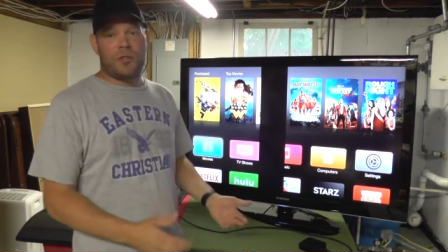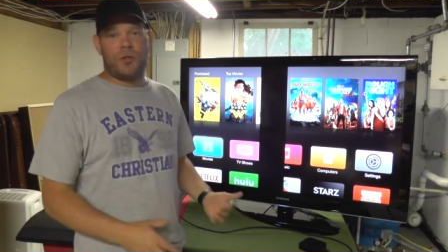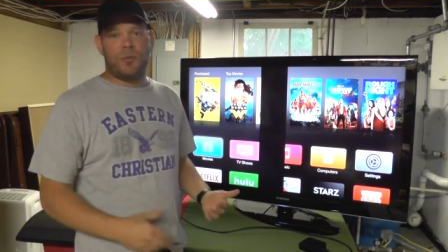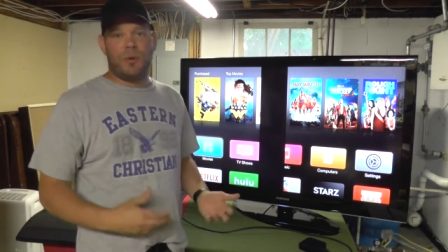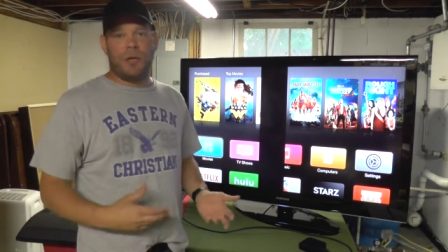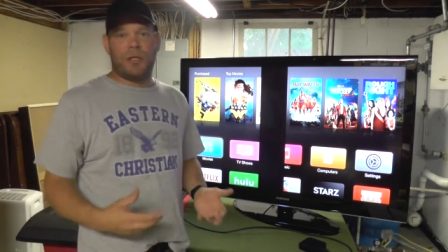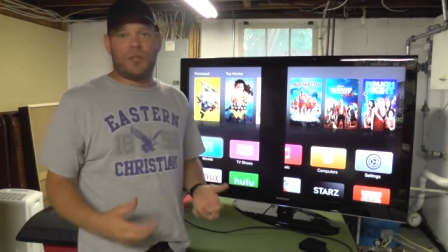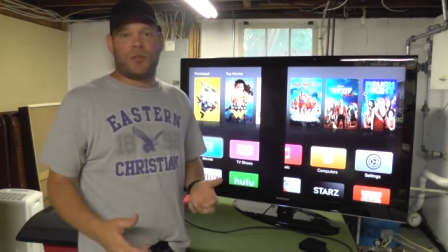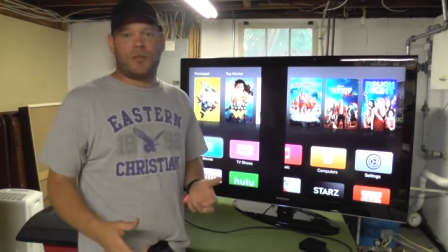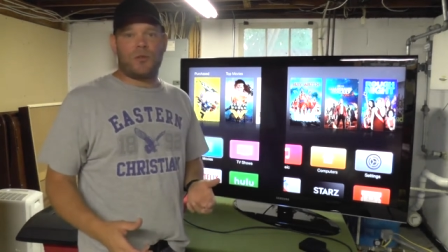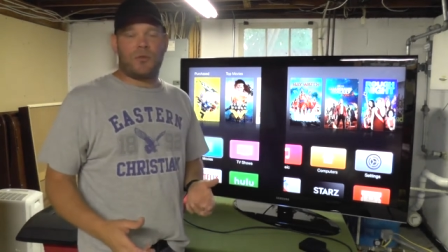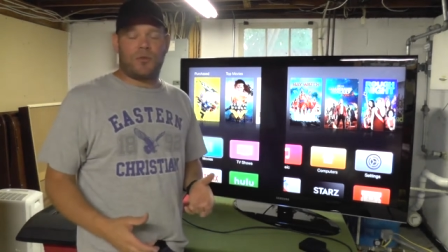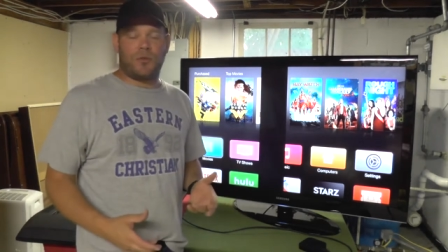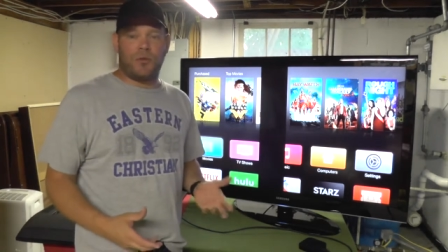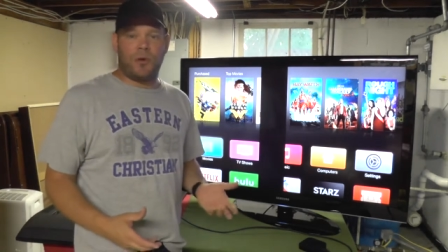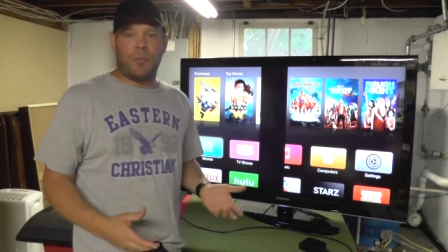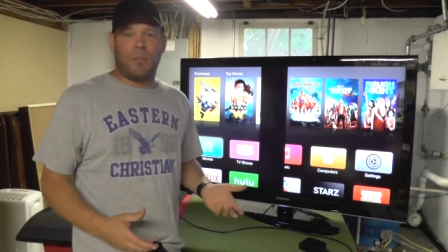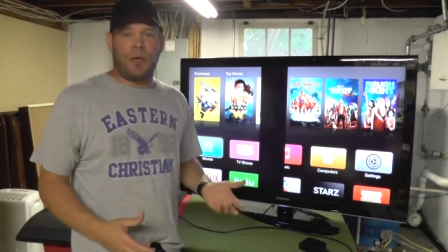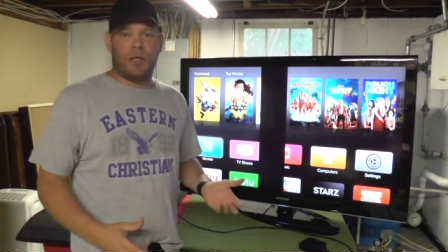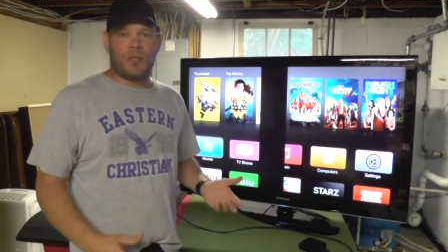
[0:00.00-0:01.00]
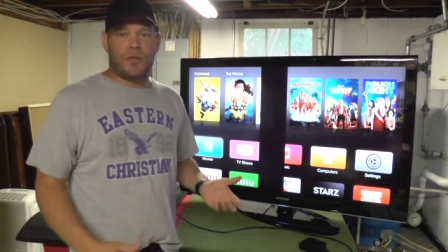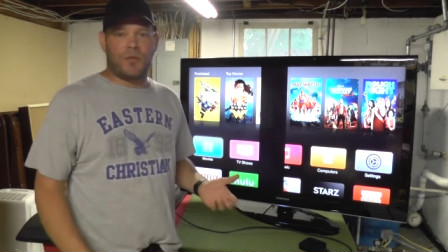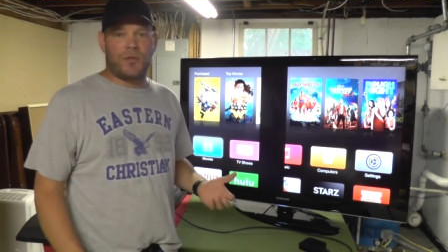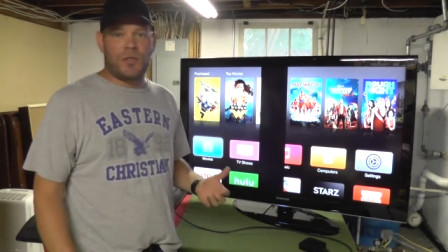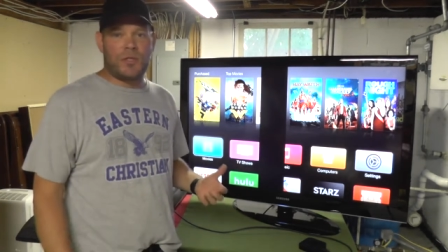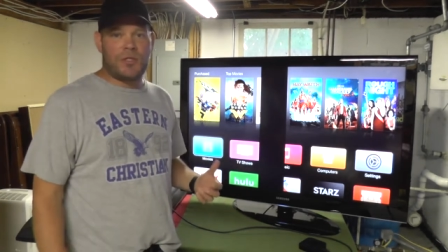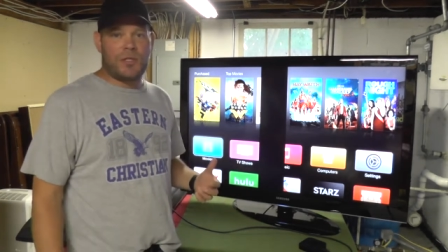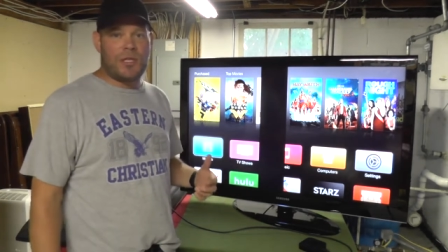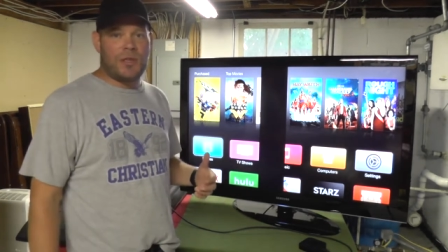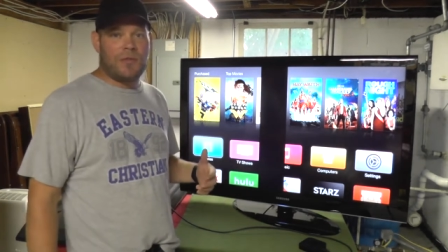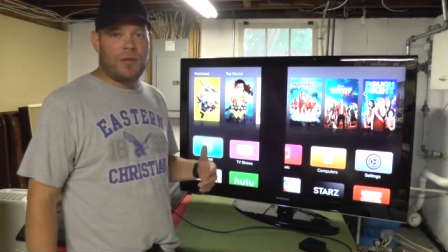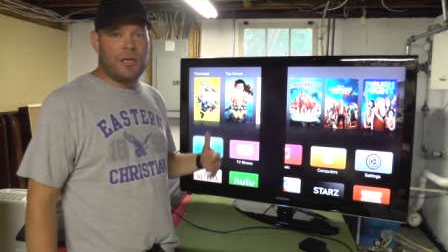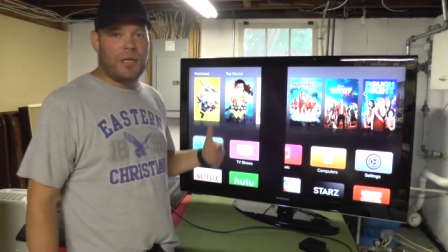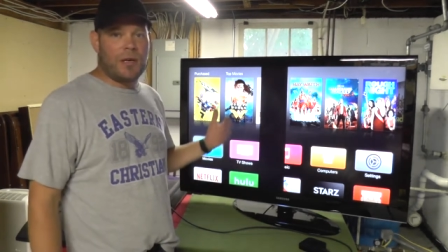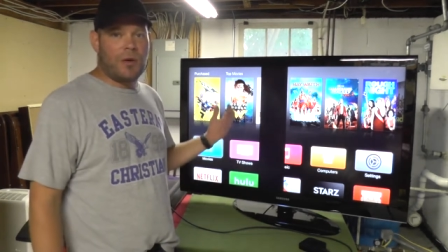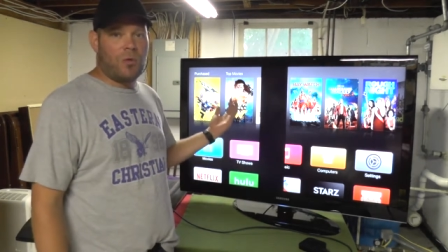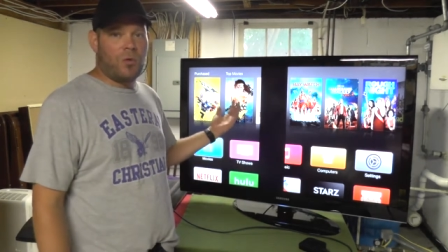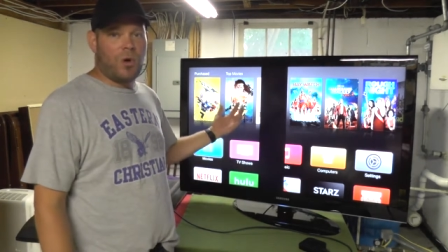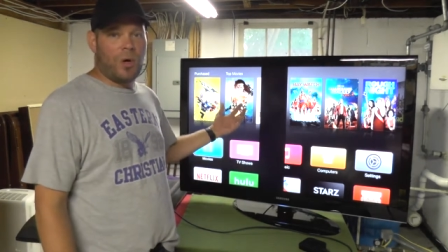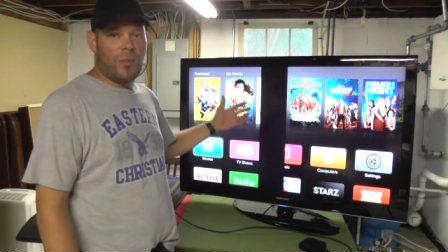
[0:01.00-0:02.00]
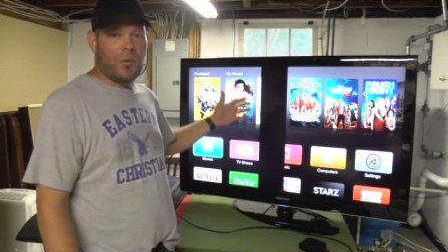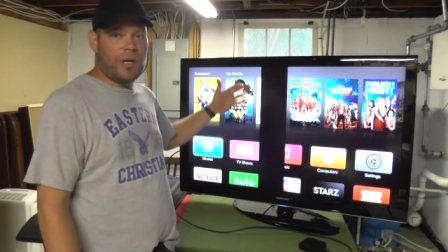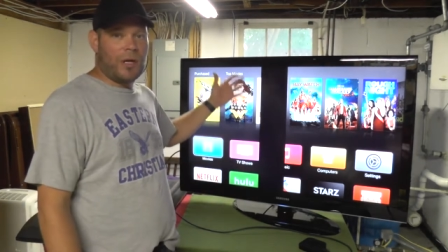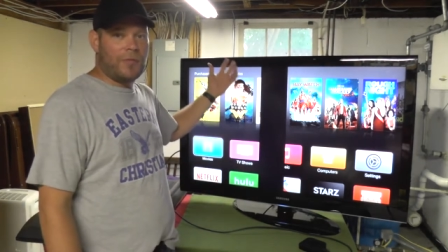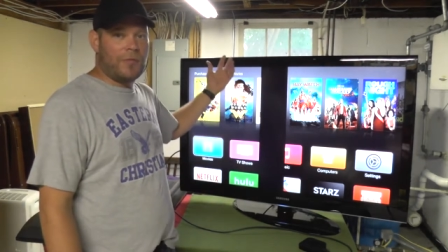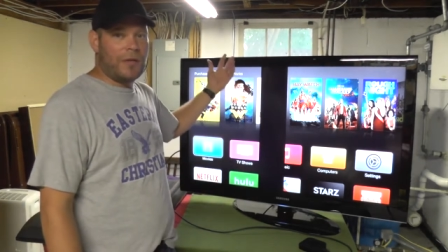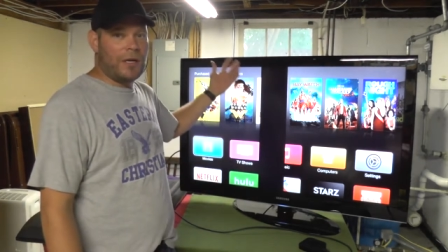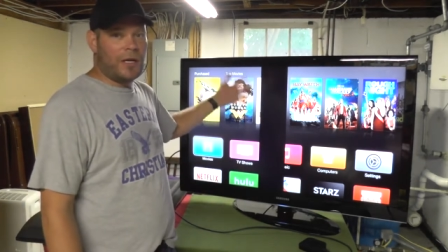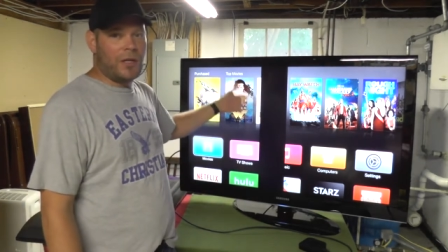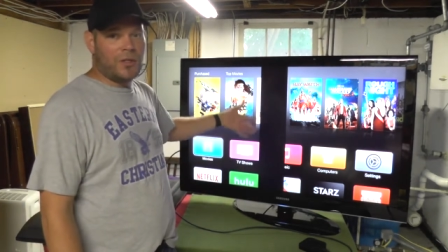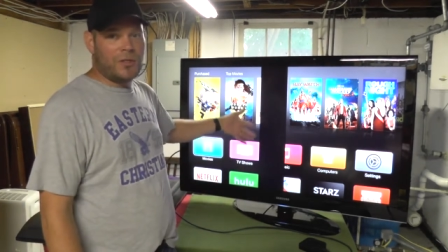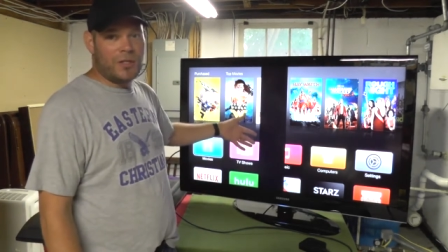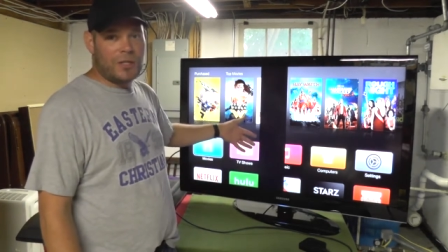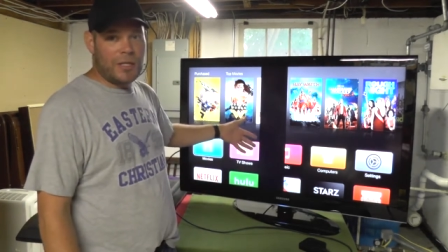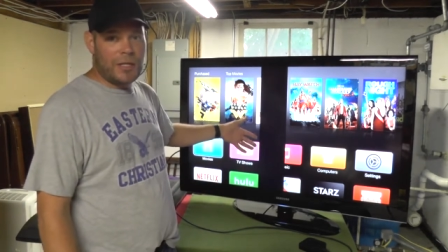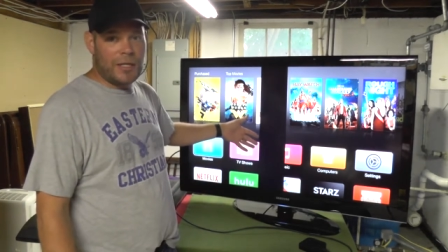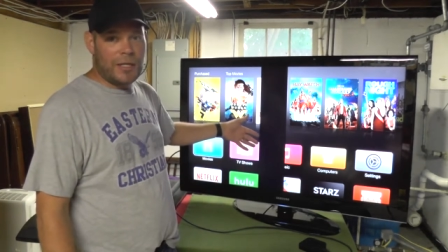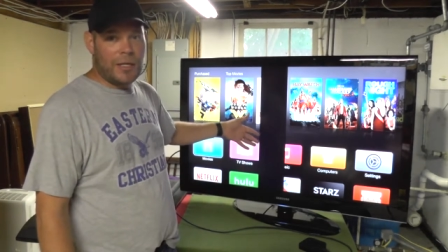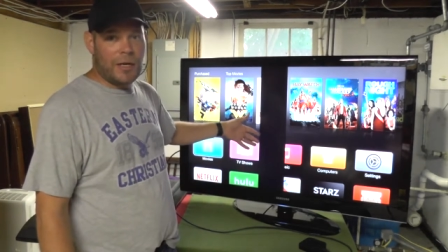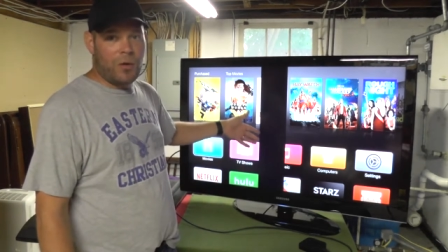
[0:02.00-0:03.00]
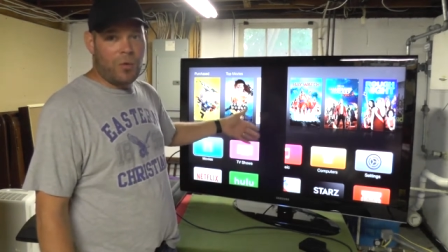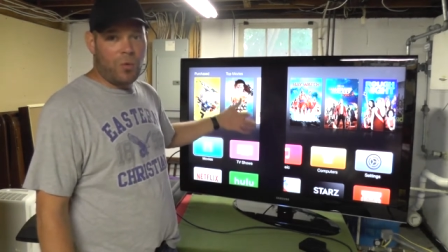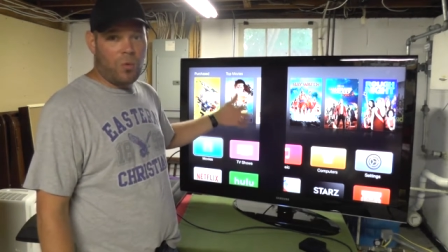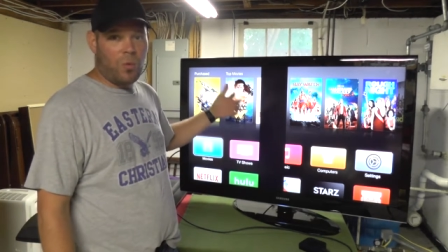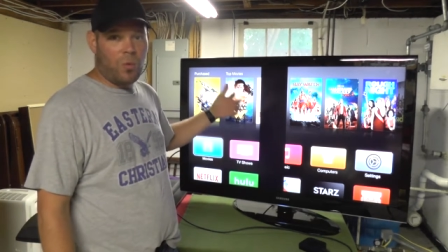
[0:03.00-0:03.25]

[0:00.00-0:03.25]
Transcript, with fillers: two minutes or three minutes for the T V to get warm enough, the L C D to get